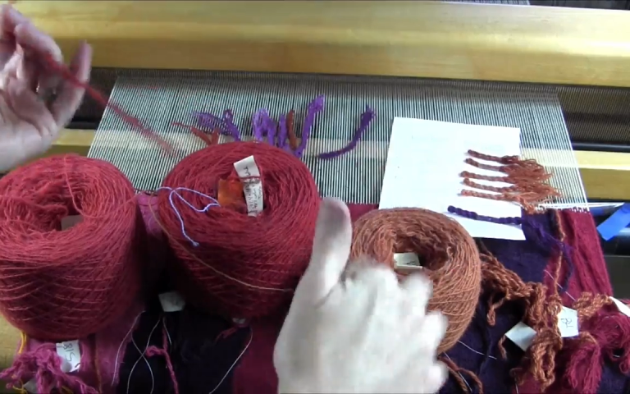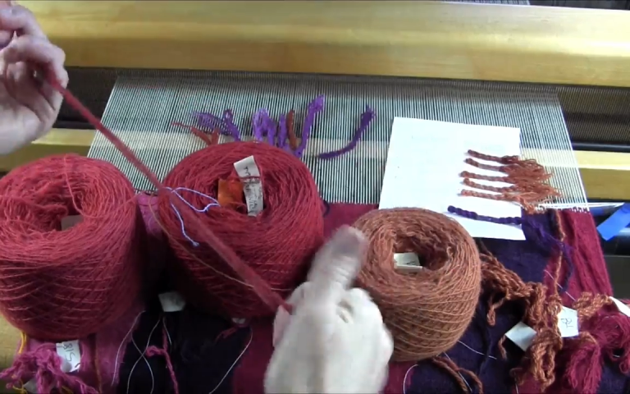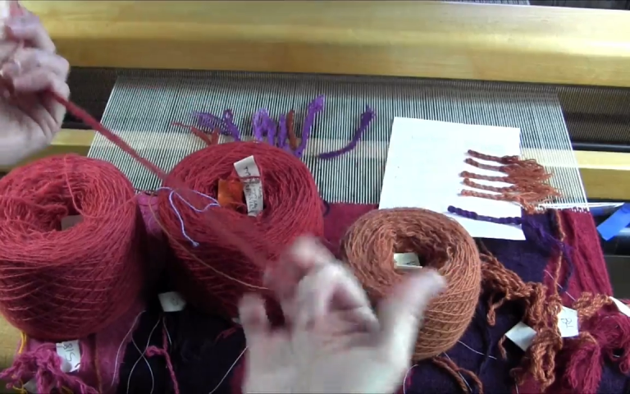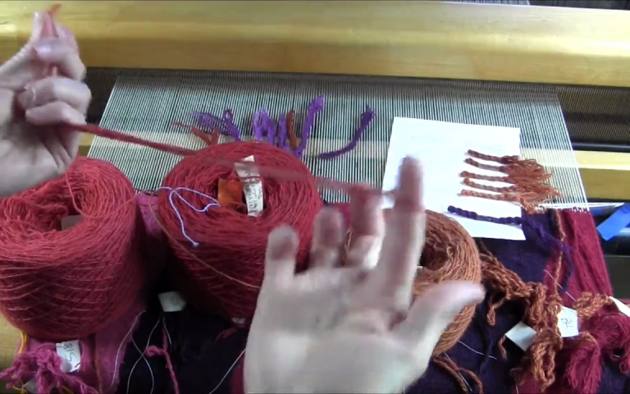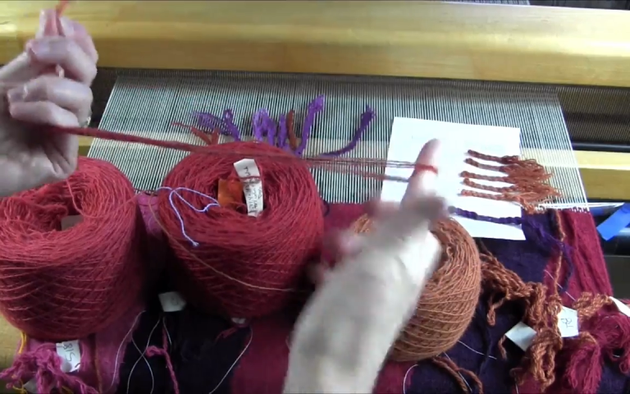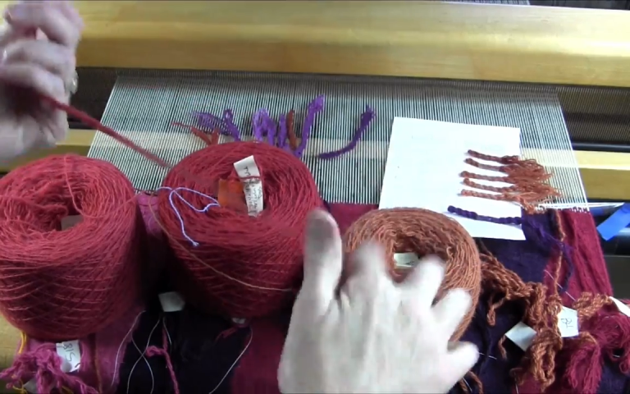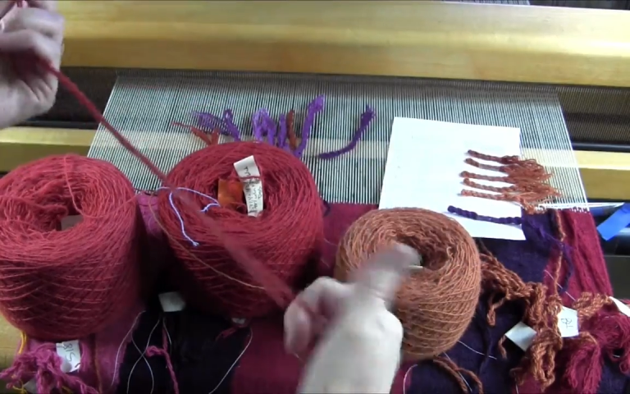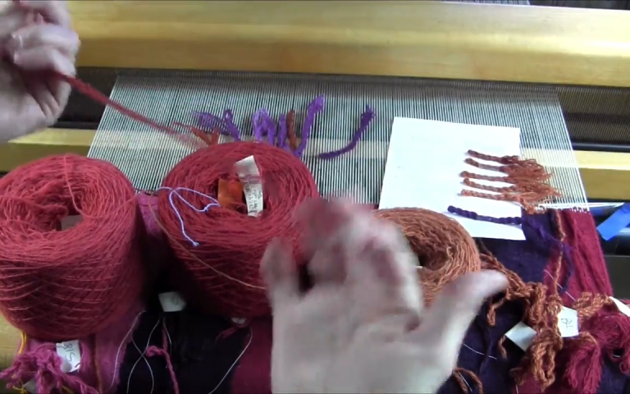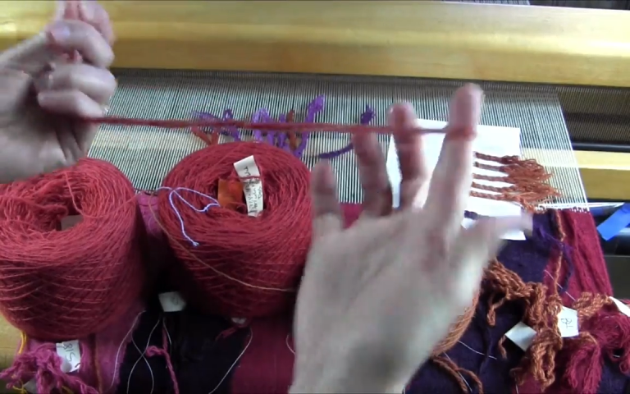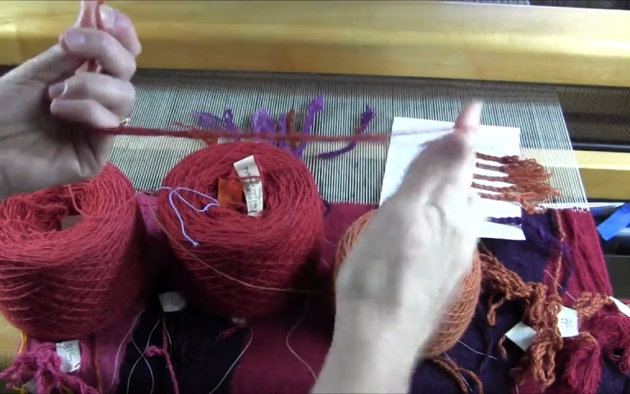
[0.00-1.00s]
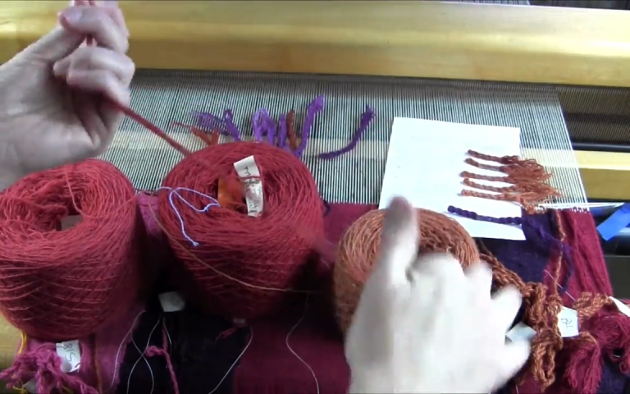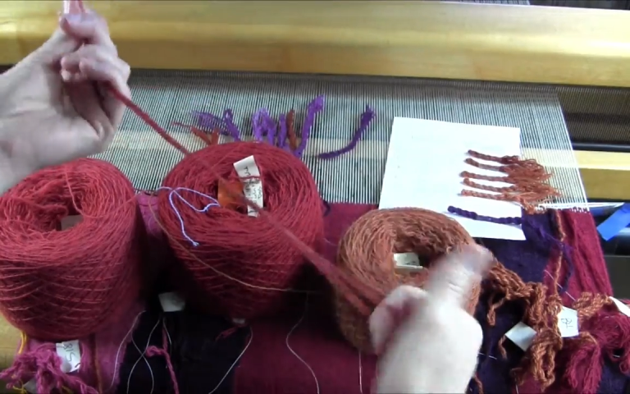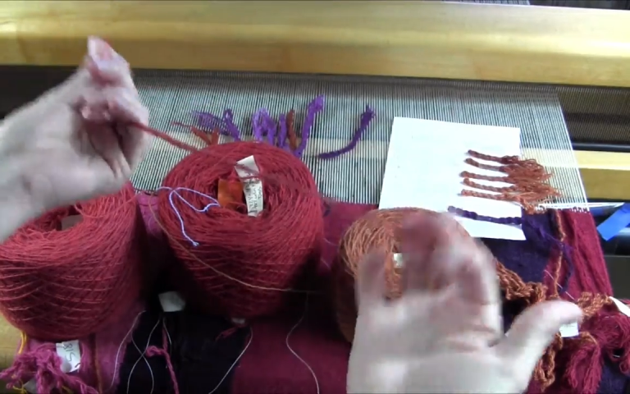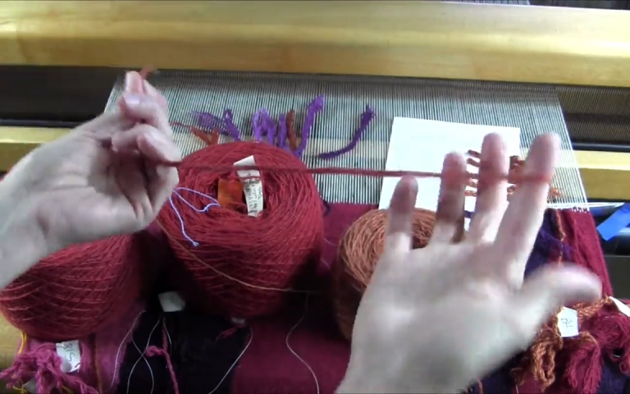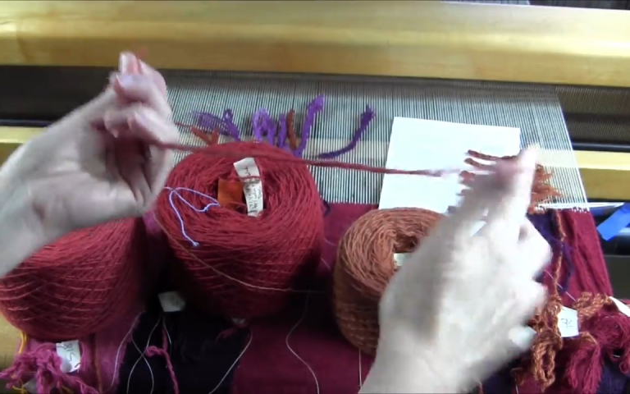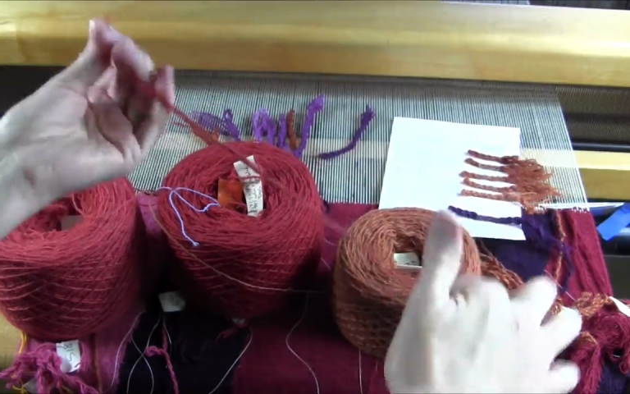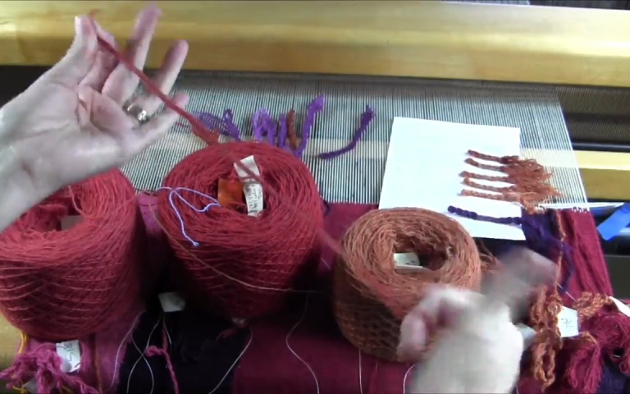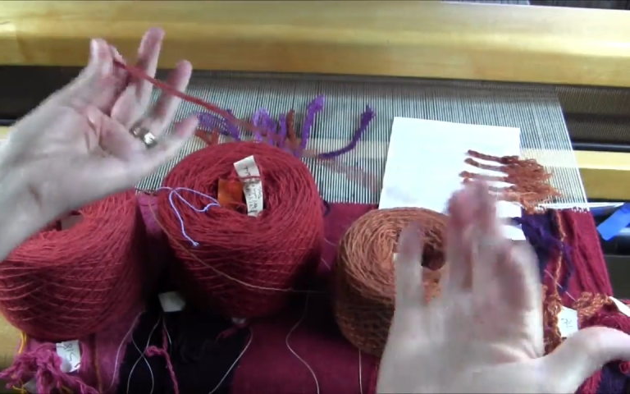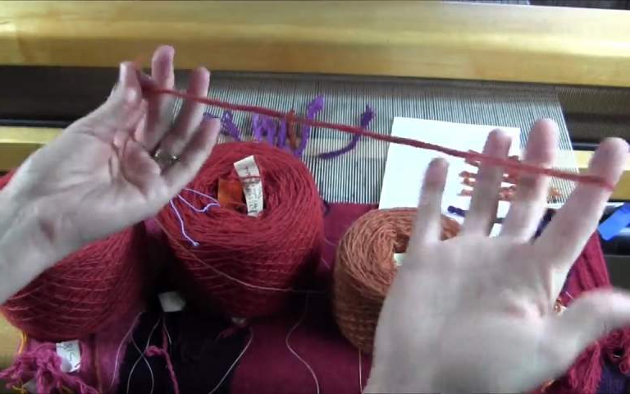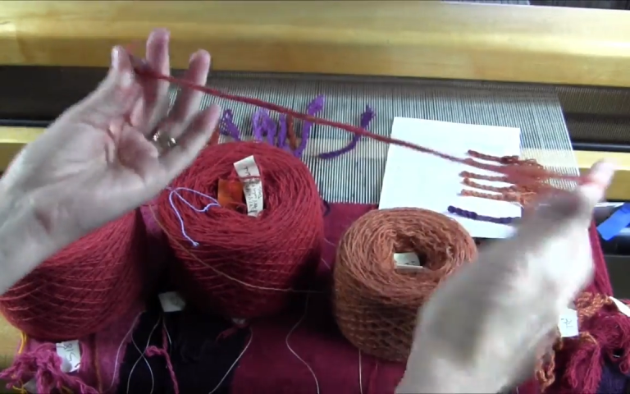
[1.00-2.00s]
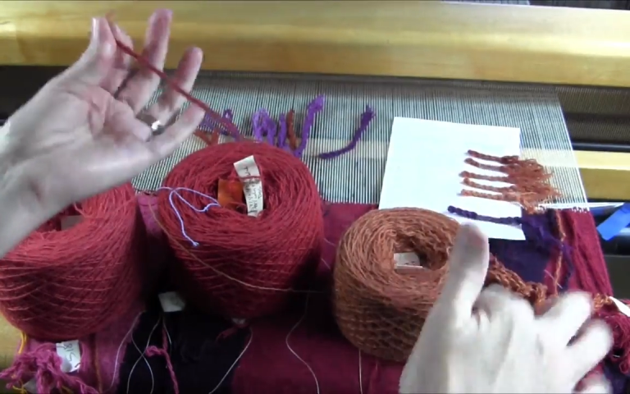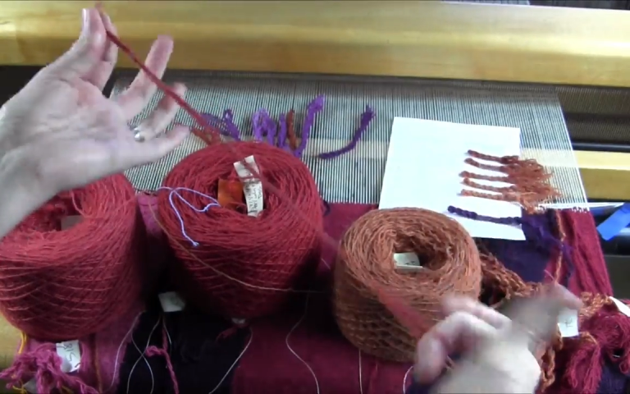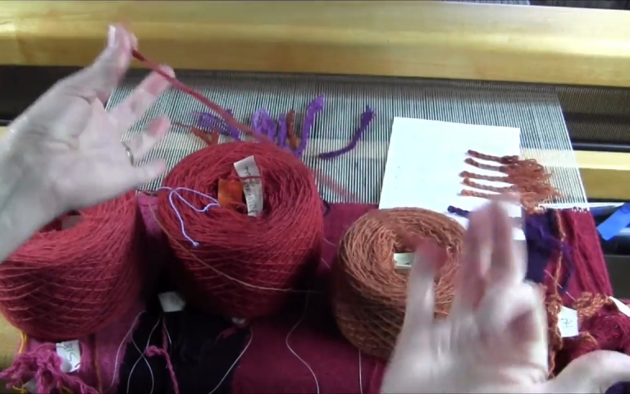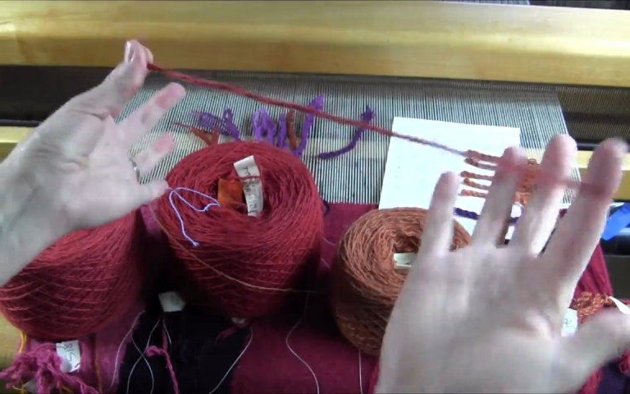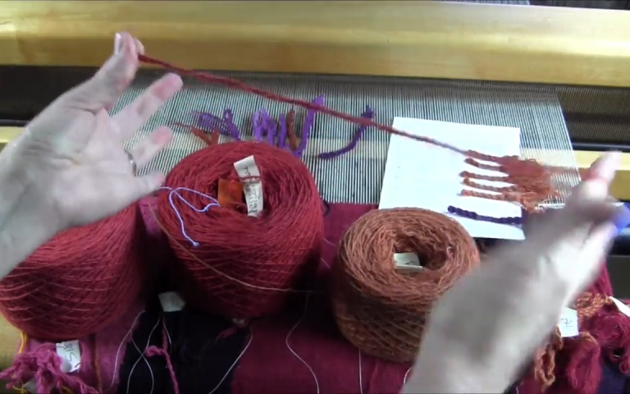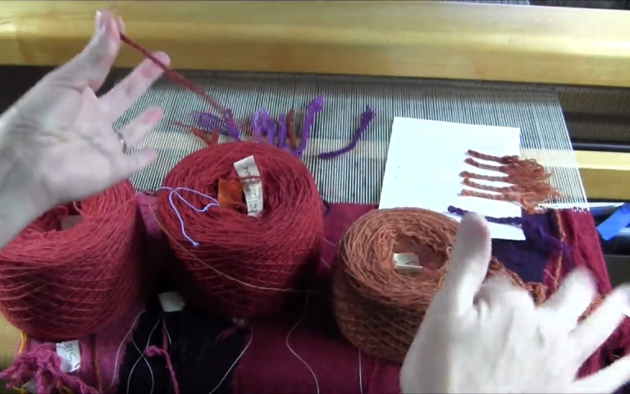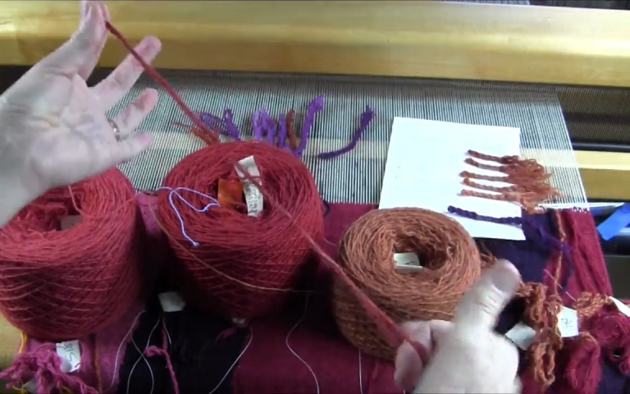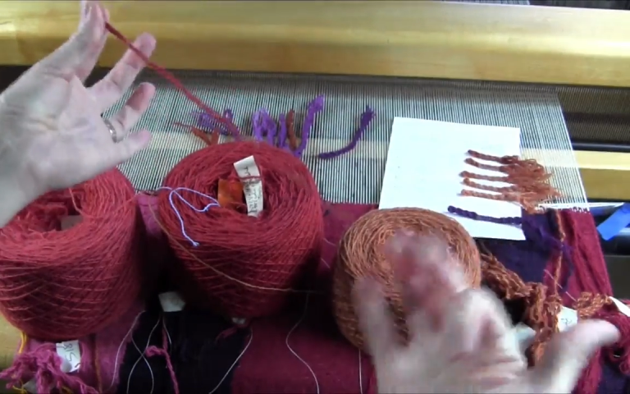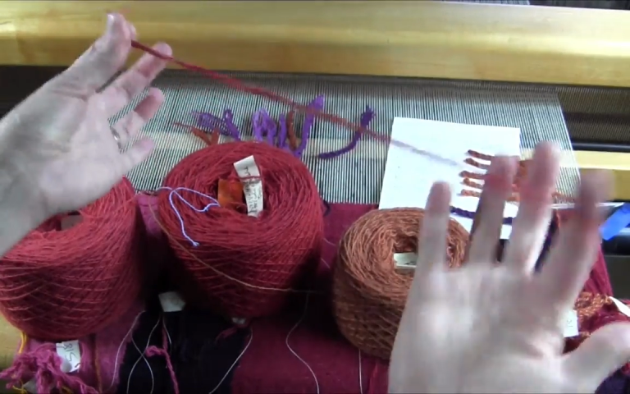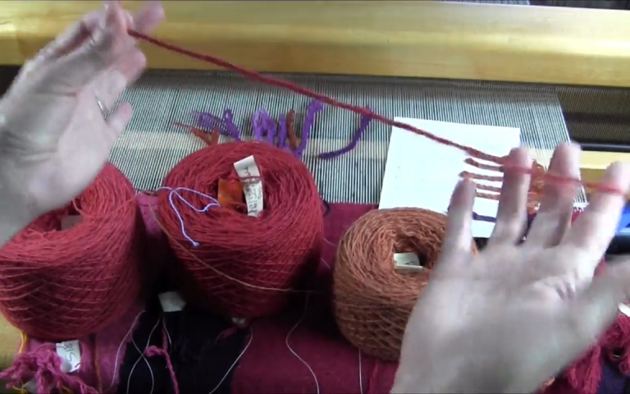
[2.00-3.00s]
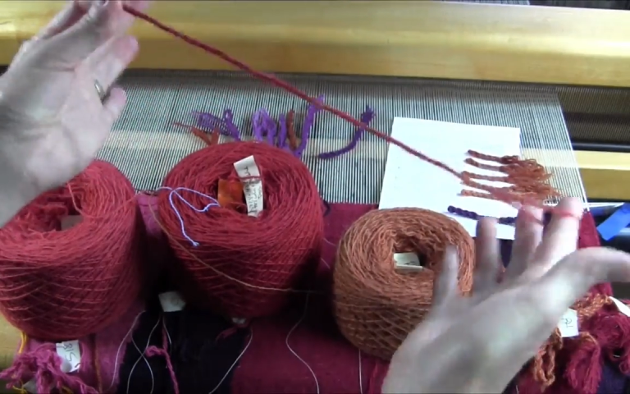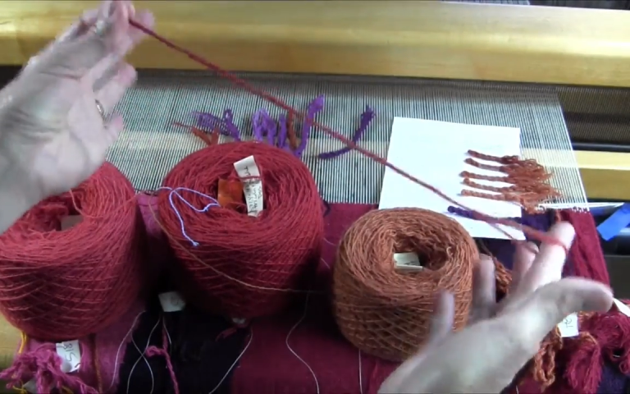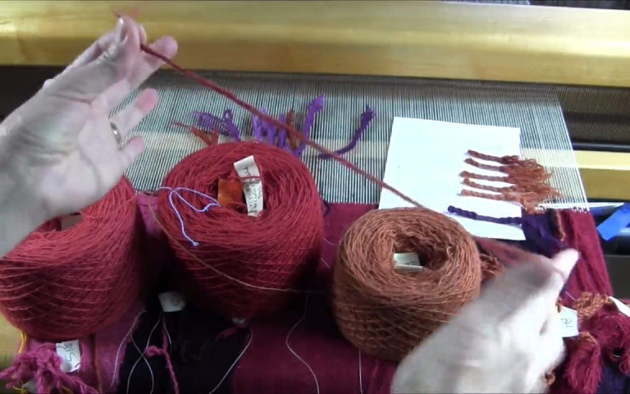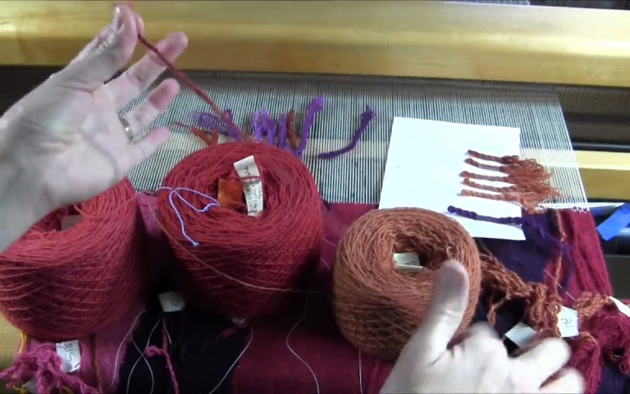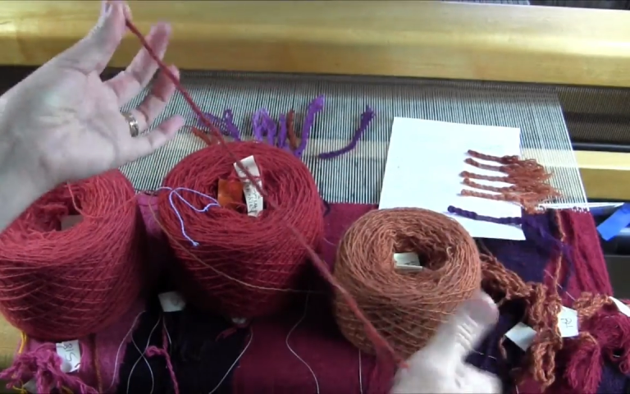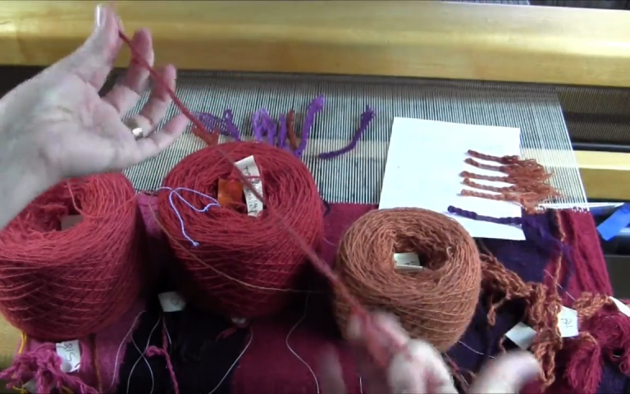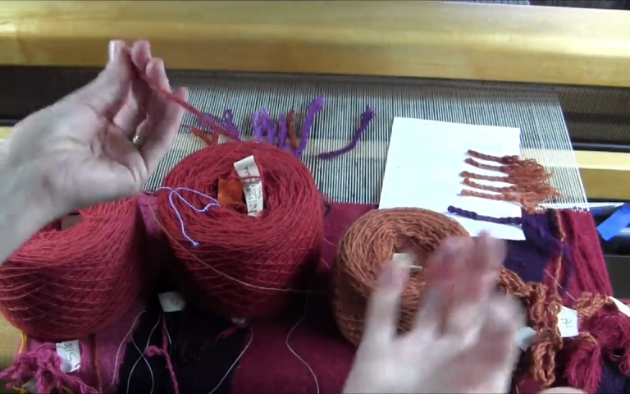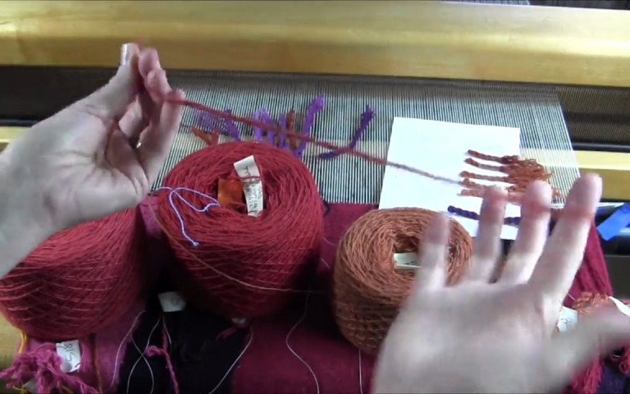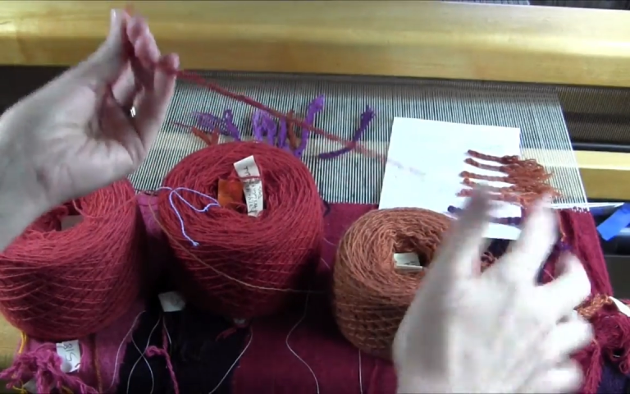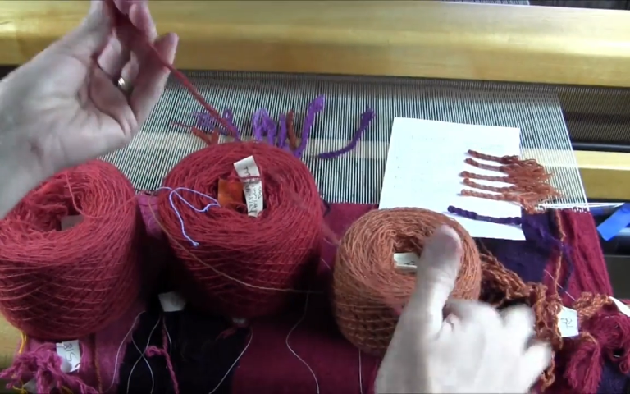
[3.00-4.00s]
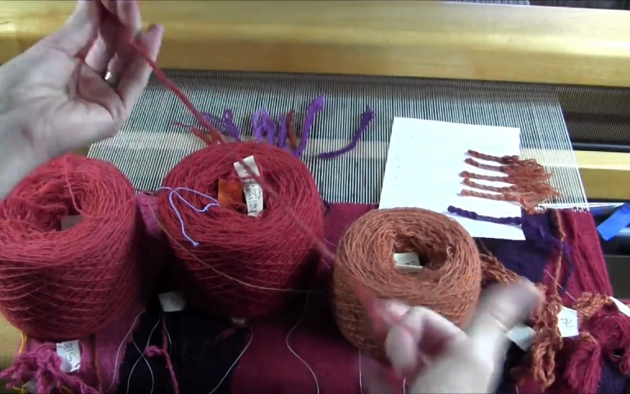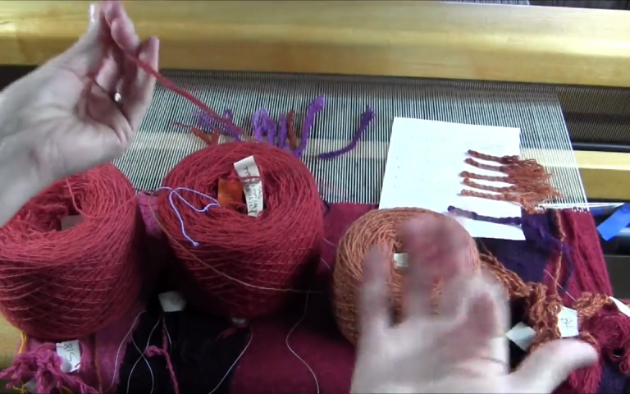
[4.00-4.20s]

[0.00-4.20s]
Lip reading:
Nobody's mouth can be seen.